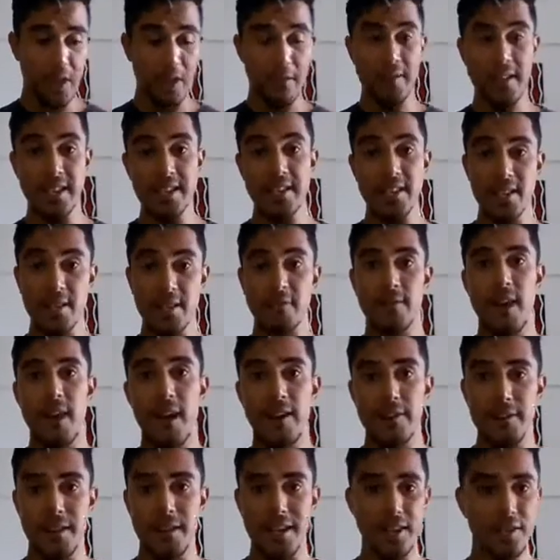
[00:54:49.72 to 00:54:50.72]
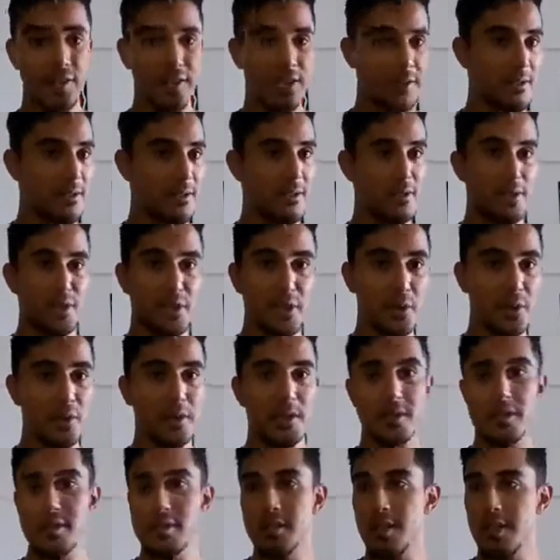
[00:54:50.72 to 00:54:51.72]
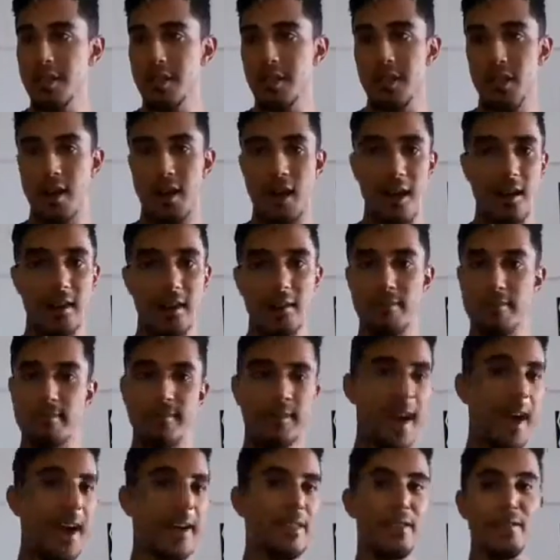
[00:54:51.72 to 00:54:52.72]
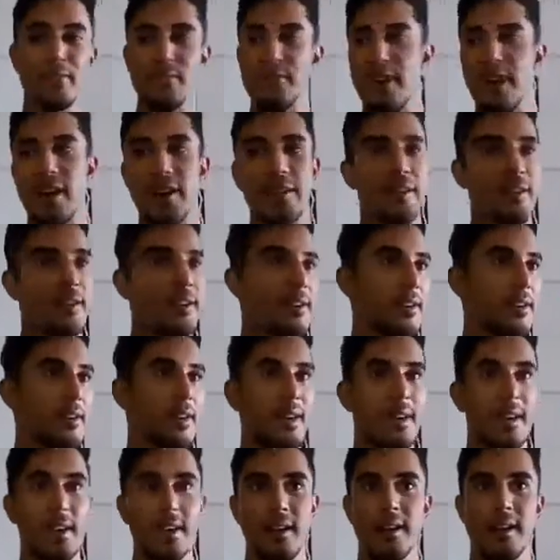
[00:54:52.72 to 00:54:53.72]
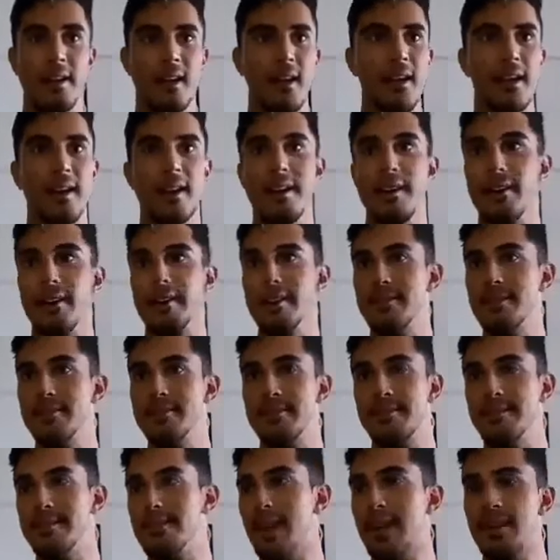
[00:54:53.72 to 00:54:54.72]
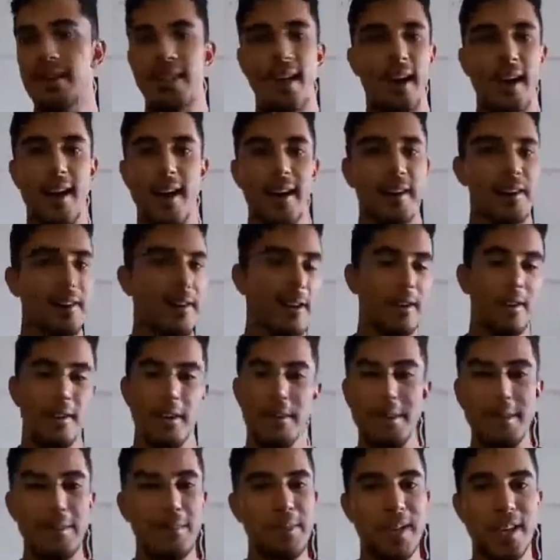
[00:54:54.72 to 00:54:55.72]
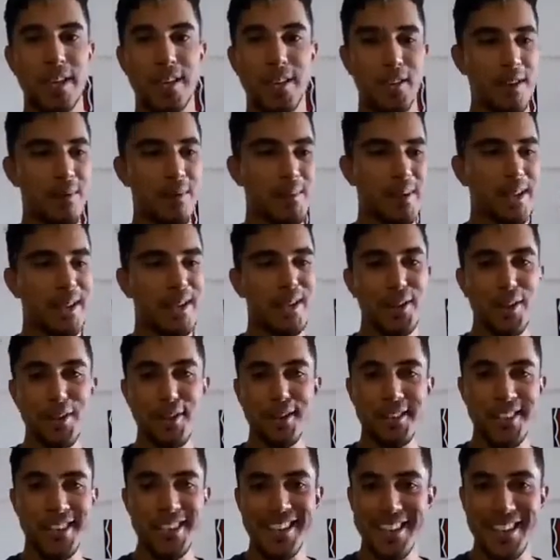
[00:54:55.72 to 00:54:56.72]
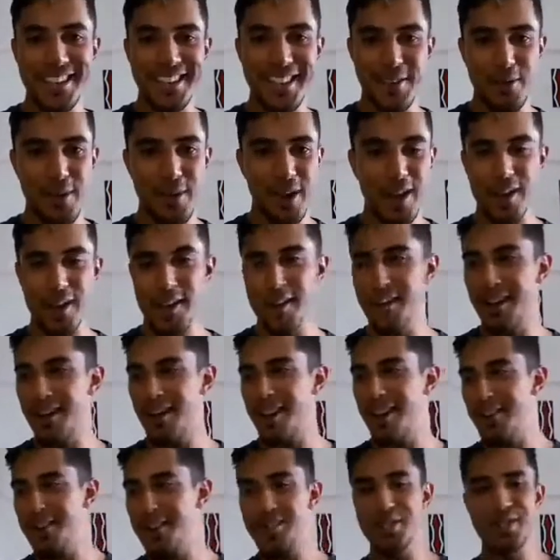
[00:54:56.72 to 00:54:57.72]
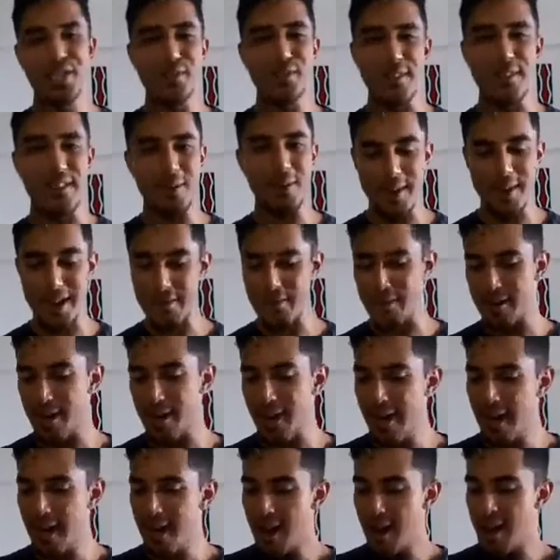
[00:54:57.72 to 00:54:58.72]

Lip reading: of this is the father nature, Zeus, God the Father, Allah. I don't know. I mean, pick your deity, right? Shiva, whatever.